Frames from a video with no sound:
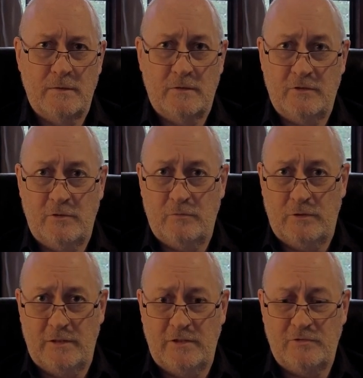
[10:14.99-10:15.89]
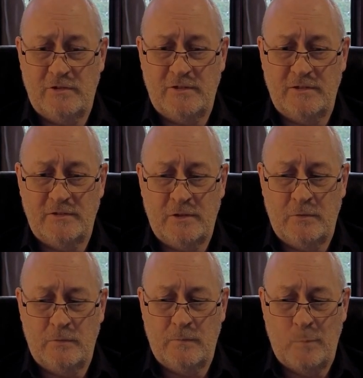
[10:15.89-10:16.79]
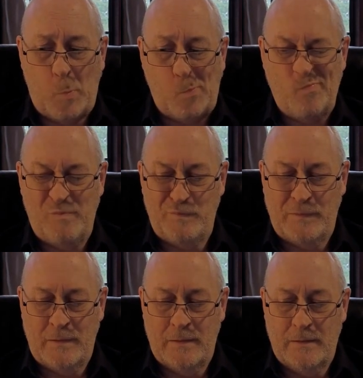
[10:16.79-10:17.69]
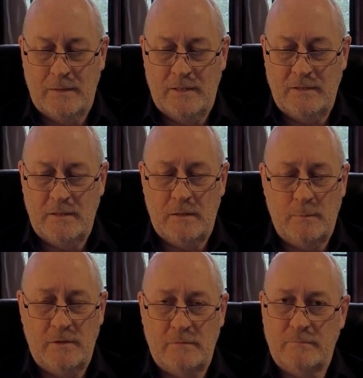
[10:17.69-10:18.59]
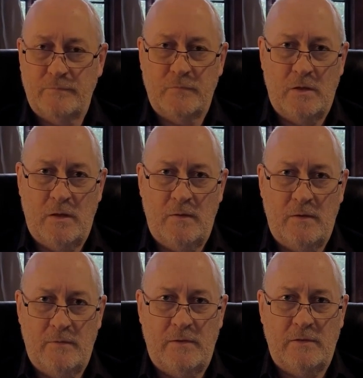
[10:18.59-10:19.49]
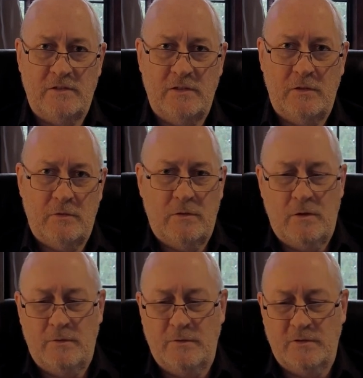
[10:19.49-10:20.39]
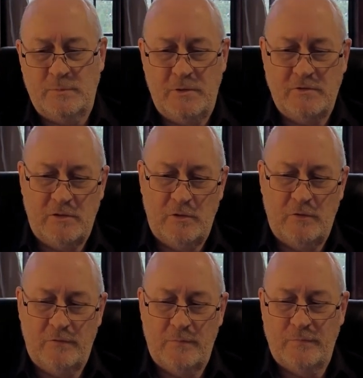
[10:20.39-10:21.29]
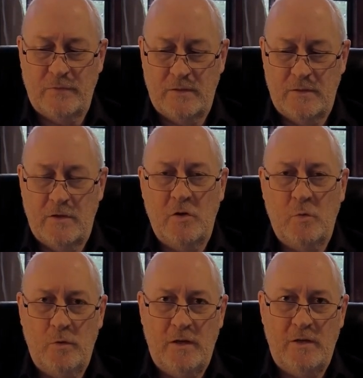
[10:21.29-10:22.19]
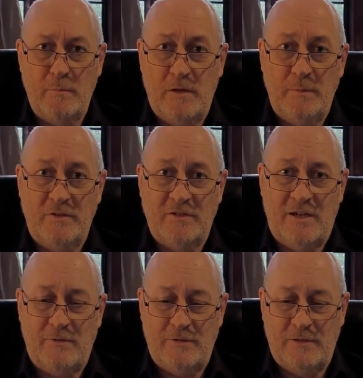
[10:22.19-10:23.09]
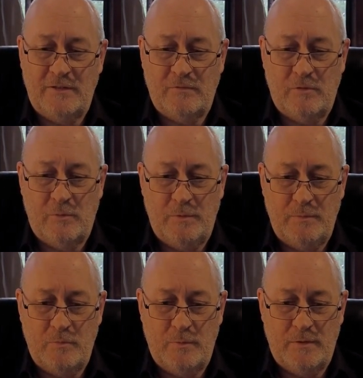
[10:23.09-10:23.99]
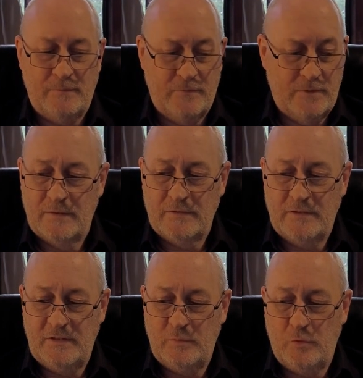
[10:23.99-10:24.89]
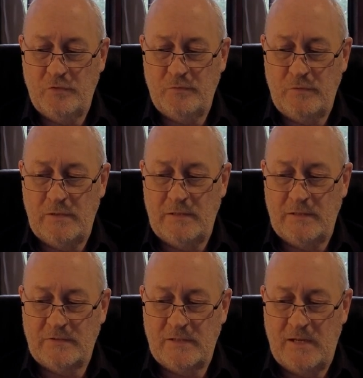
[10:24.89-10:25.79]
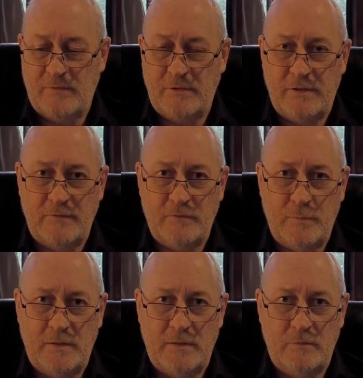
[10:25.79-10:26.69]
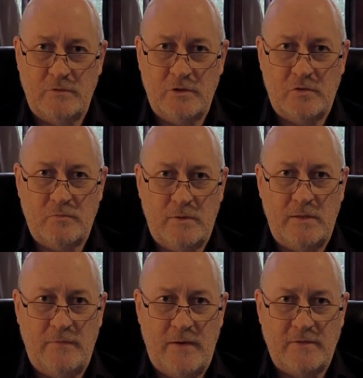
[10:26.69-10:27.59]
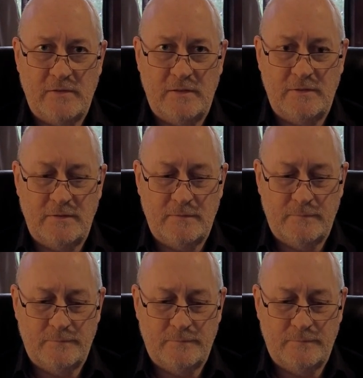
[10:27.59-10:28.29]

It looked really interesting, this tunnel. It didn't, I mean, I've seen and experienced a lot of weird and maybe scary things for a lot of people, but so this wasn't really a scary thing for me. It was just really fascinating.